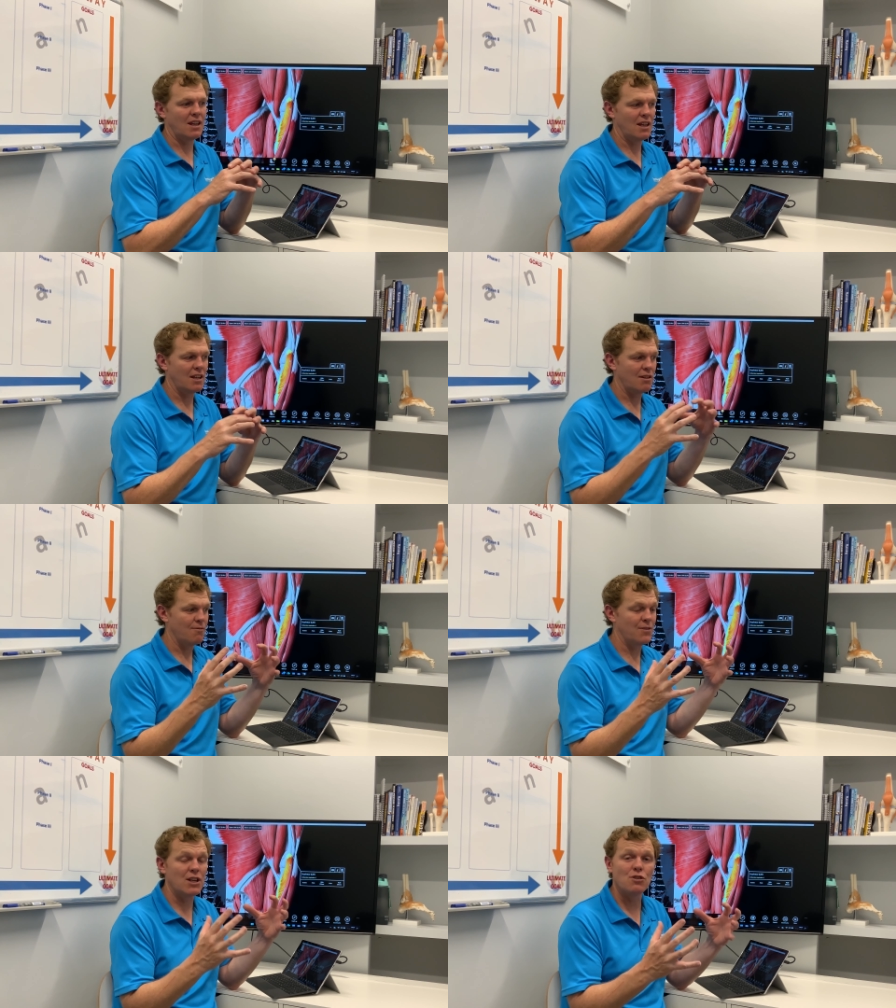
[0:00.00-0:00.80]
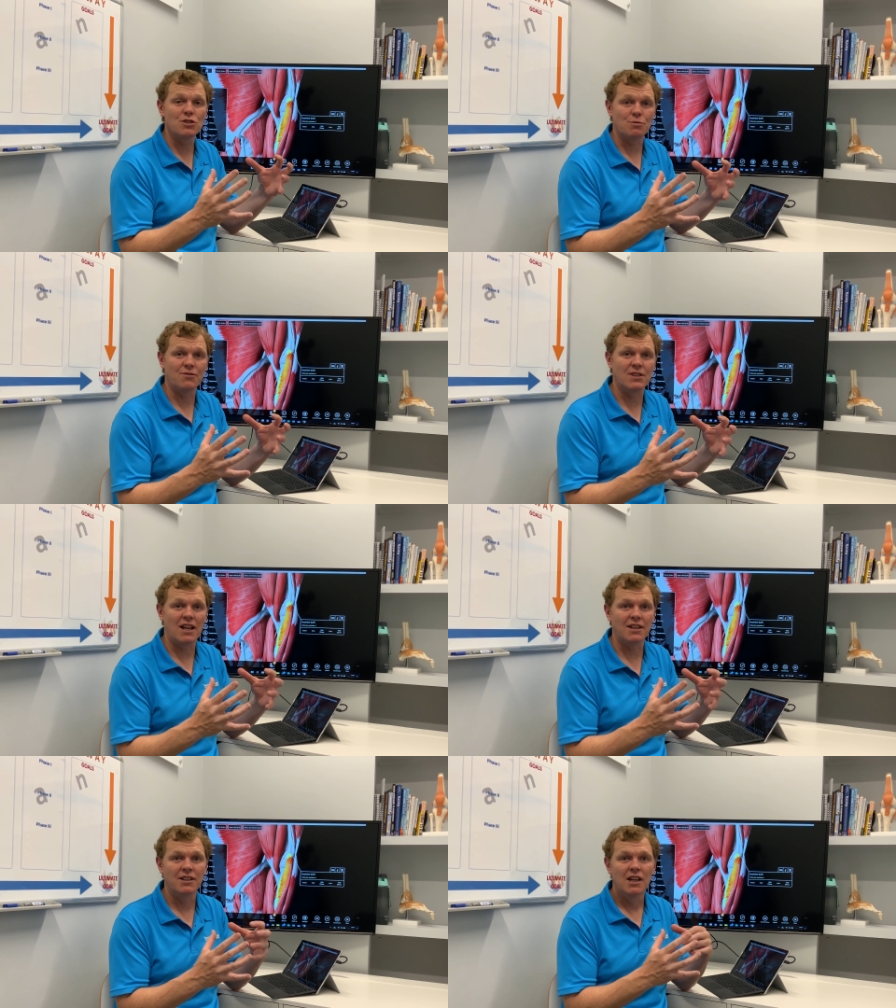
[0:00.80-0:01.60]
videos that we've
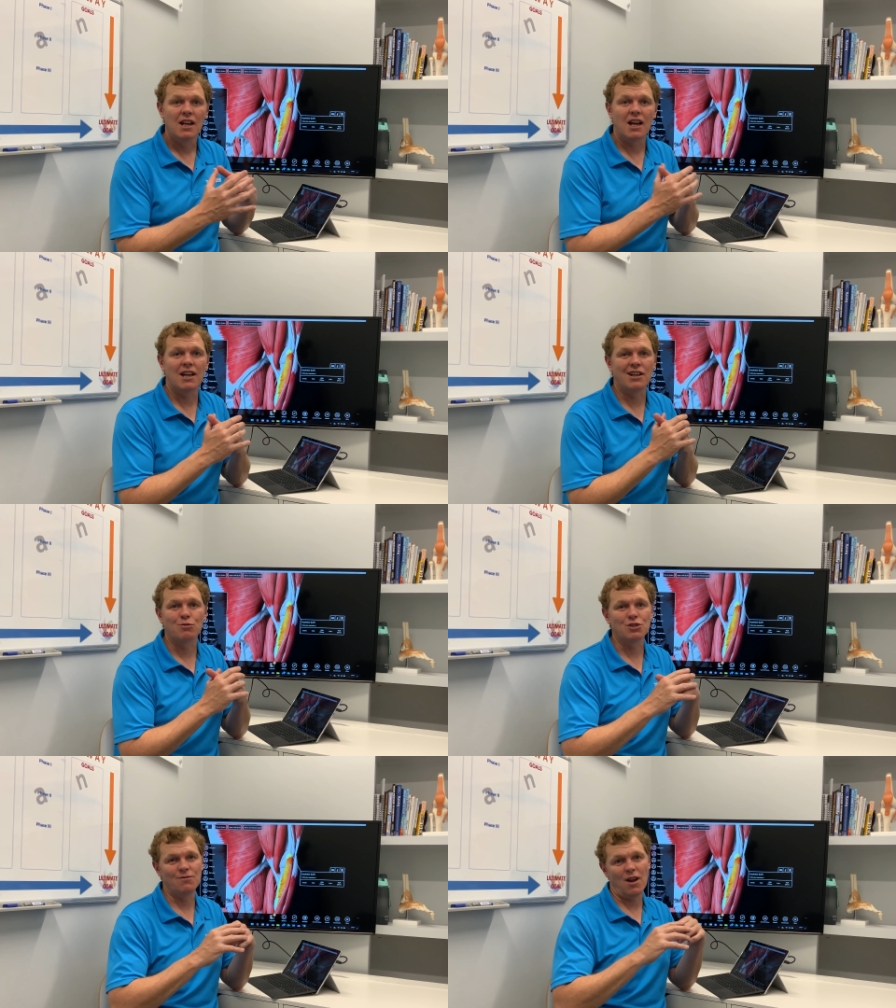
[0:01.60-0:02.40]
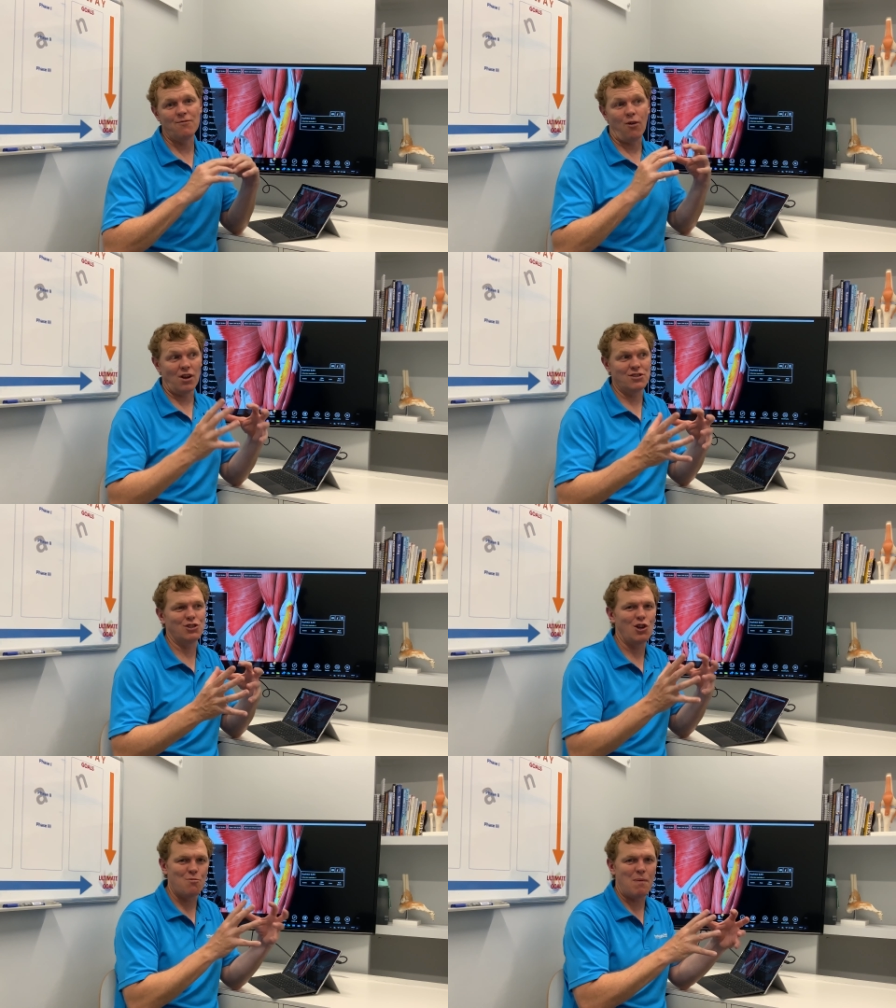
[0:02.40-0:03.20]
done, and we advise
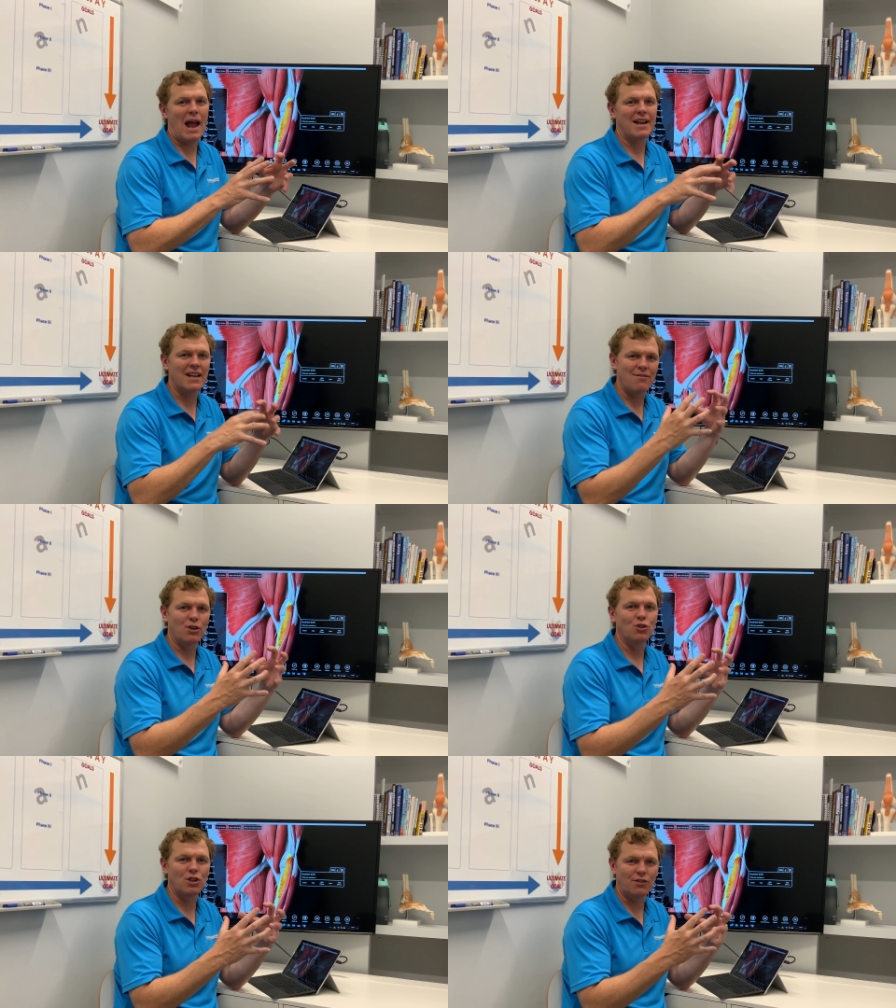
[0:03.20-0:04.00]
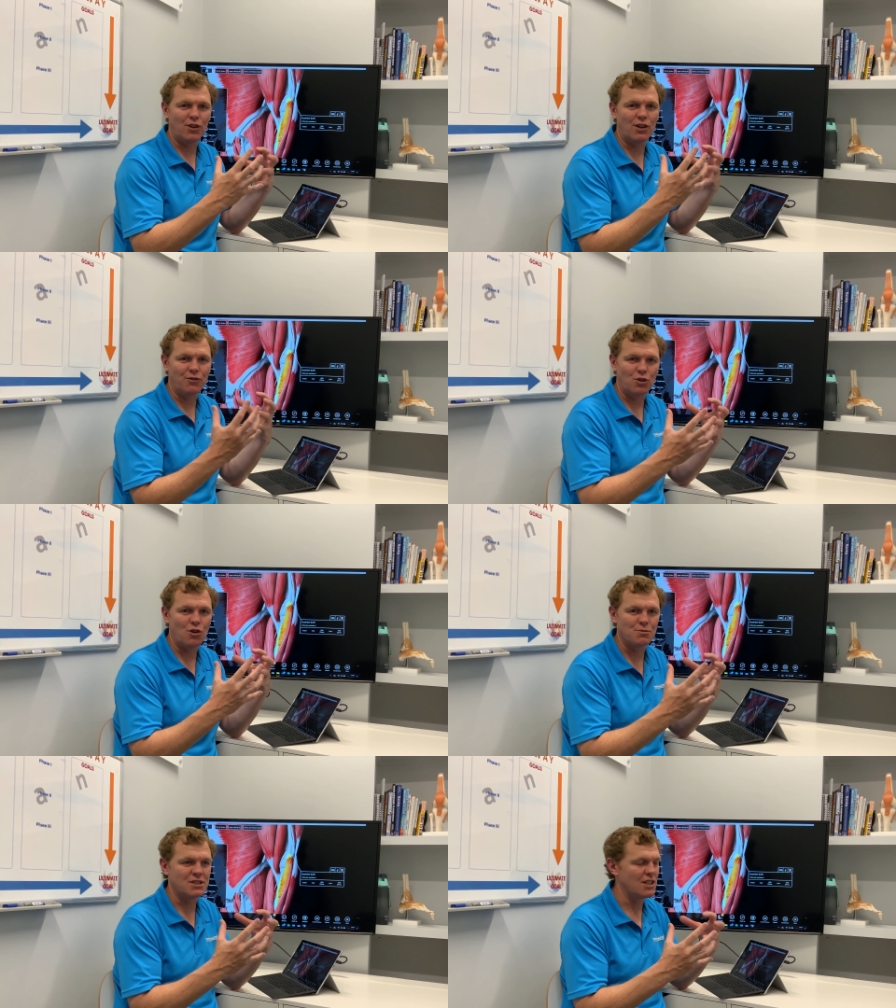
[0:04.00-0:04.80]
you to go back and have a look if you're not
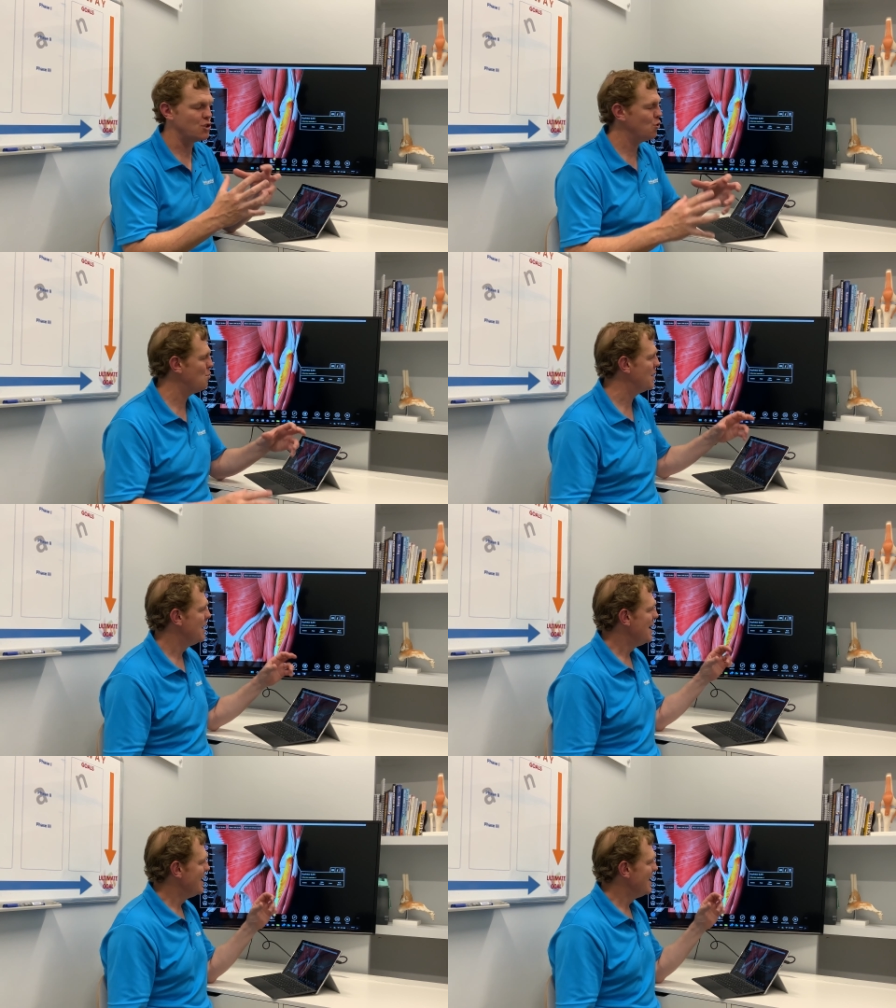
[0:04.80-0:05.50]
100% sure, but